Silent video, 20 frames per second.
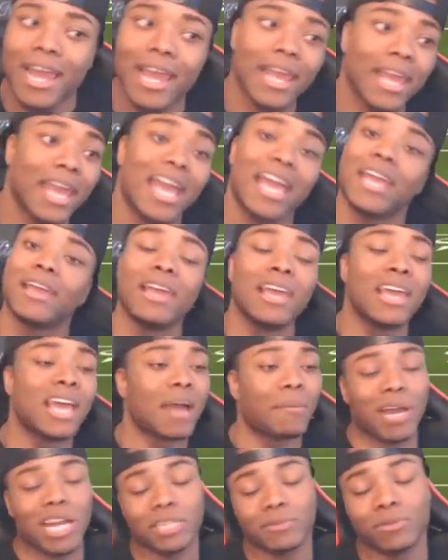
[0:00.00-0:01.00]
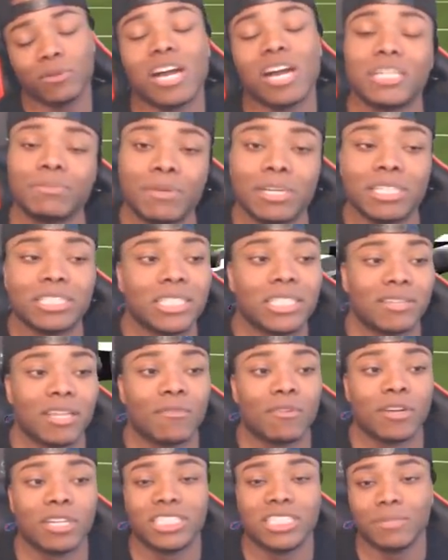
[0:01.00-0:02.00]
hey, hey, I might as well ask myself they
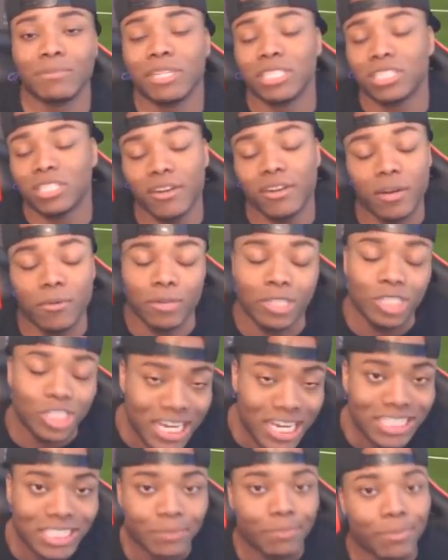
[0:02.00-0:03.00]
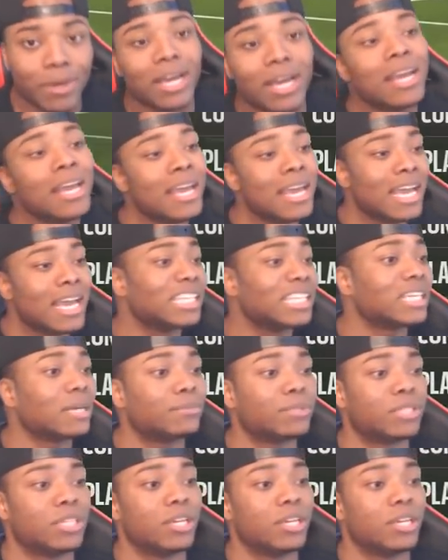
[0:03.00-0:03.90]
want to see me turn up with Jason. But it's up